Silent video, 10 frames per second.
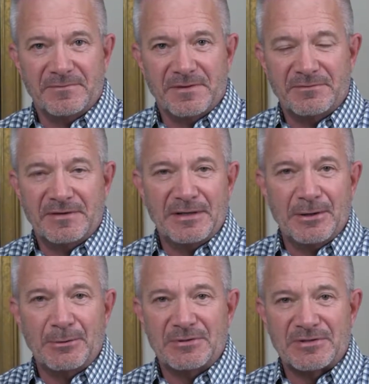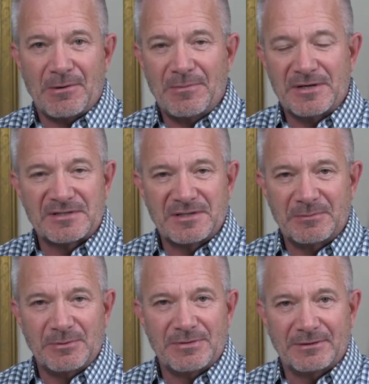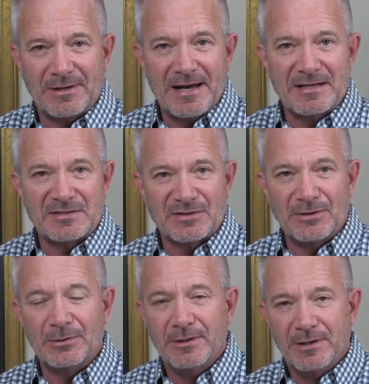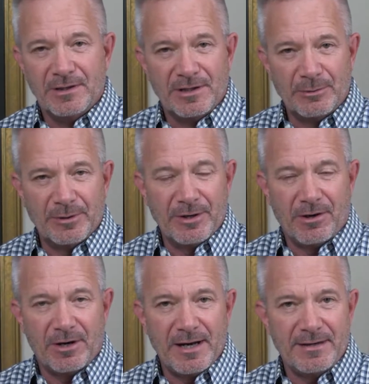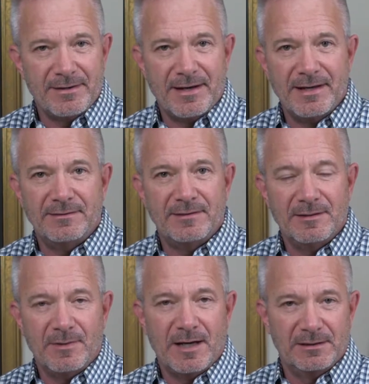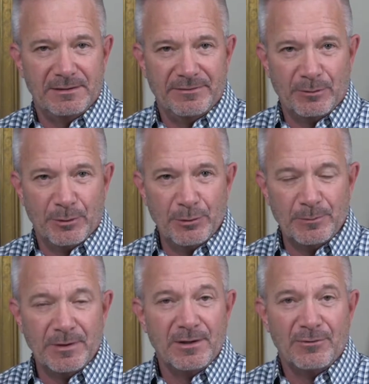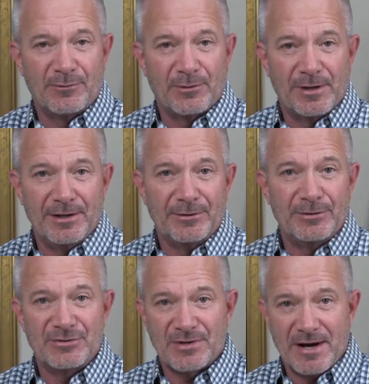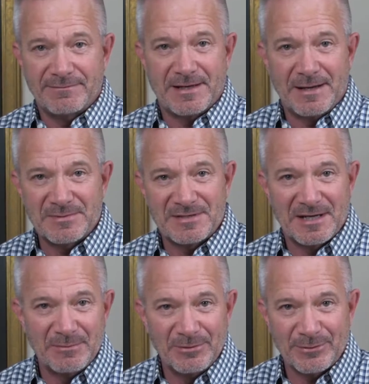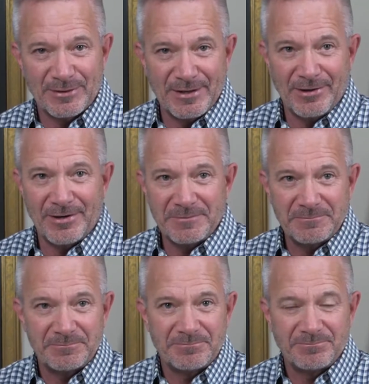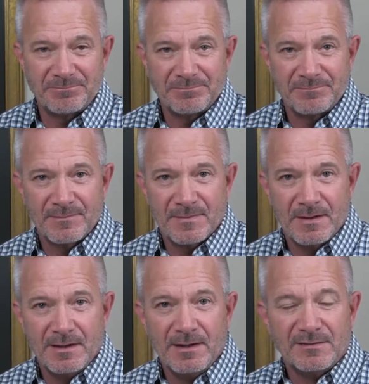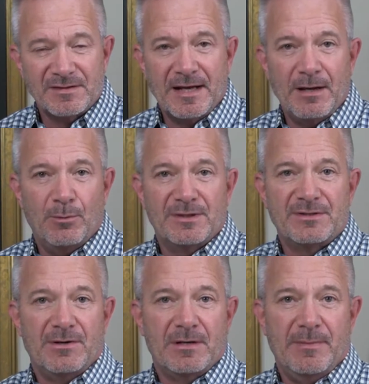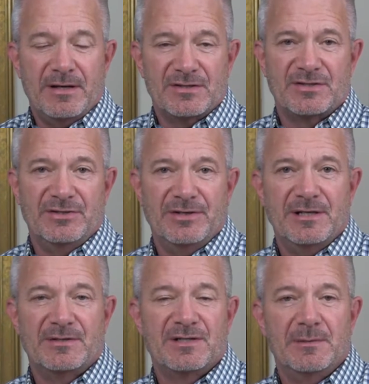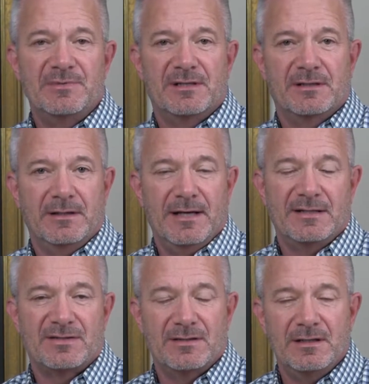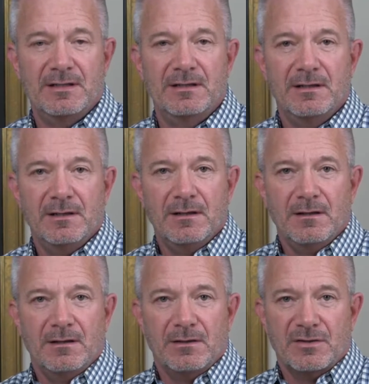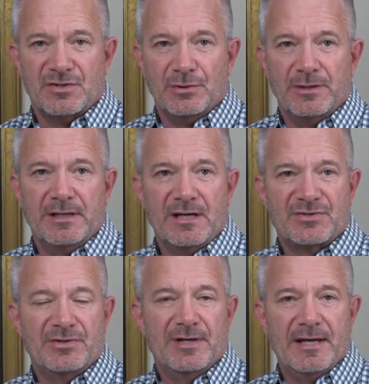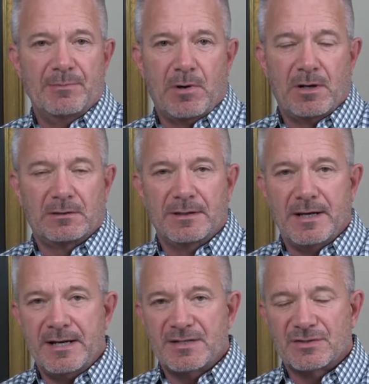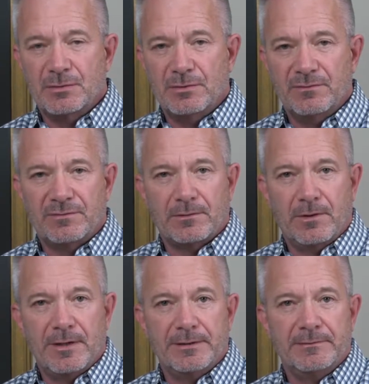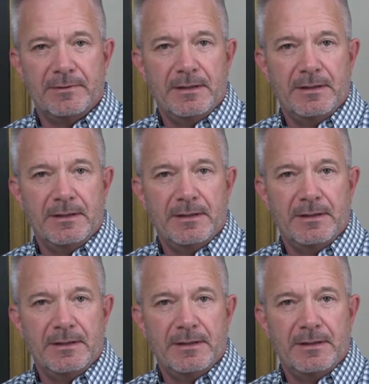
video was all messed up with the lights. So here we are at night in my living room for another Drive Time segment with Gary. Today I want to talk about a serious subject, and that's the shooting yesterday at Parkland HS in Florida.